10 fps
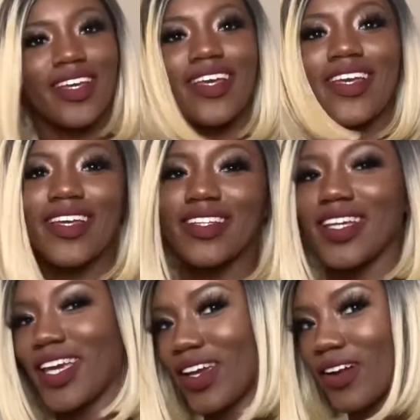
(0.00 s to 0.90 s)
And
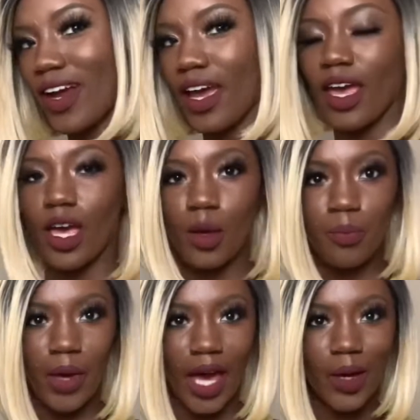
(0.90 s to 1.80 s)
here I am
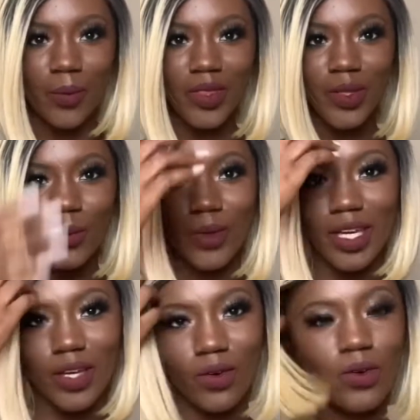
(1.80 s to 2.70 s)
back with the wig
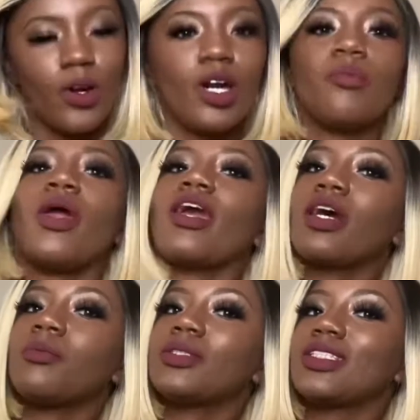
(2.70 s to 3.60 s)
on,
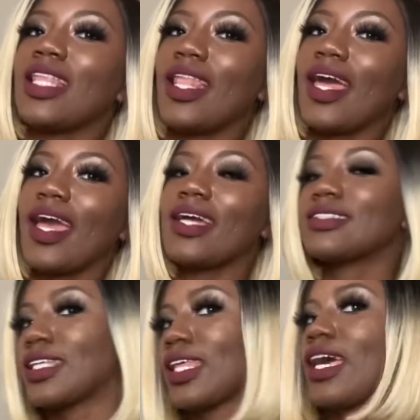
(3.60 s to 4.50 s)
makeup slayed to
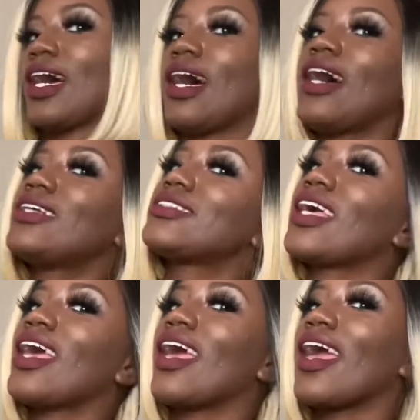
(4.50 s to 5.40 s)
the god,
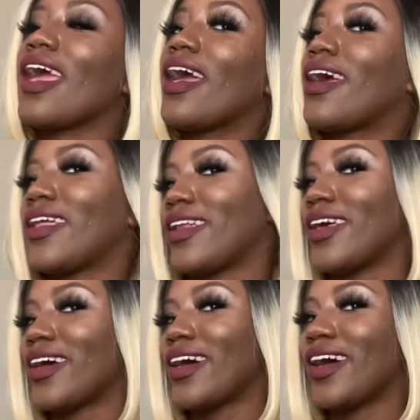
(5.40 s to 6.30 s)
and
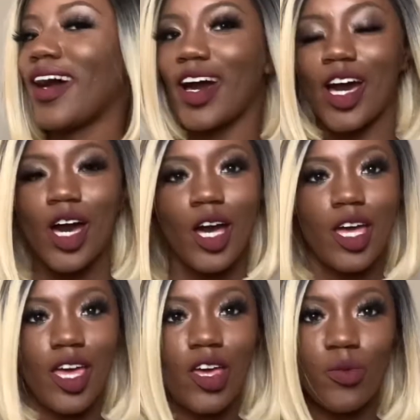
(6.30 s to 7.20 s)
I
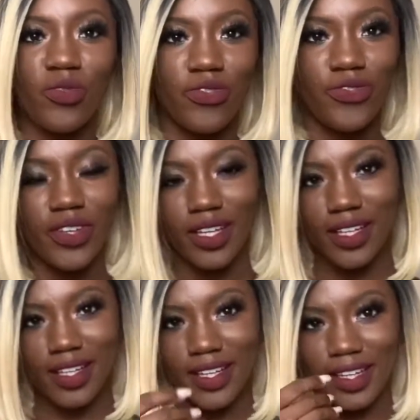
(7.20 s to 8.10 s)
am
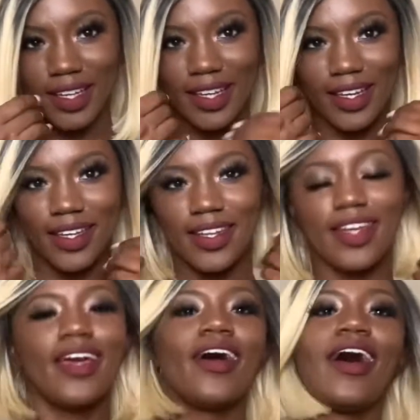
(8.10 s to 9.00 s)
feeling it.
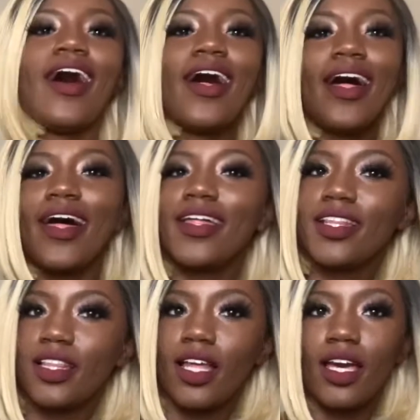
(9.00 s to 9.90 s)
I
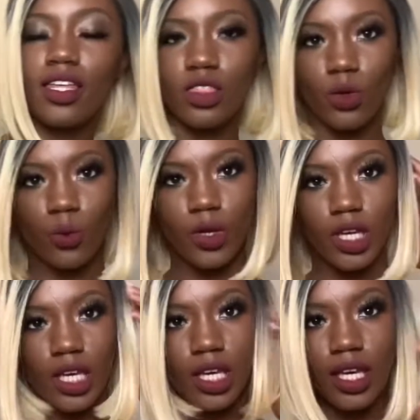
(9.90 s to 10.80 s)
like the
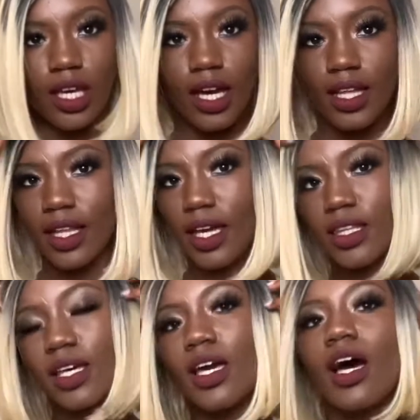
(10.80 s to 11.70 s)
wig, I like the
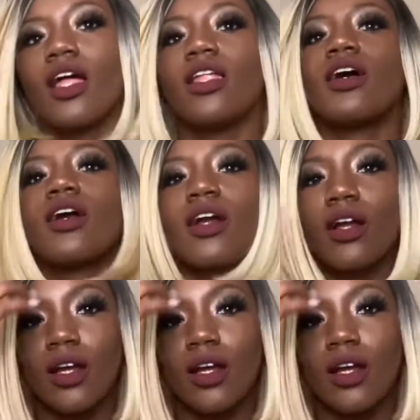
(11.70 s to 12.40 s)
color.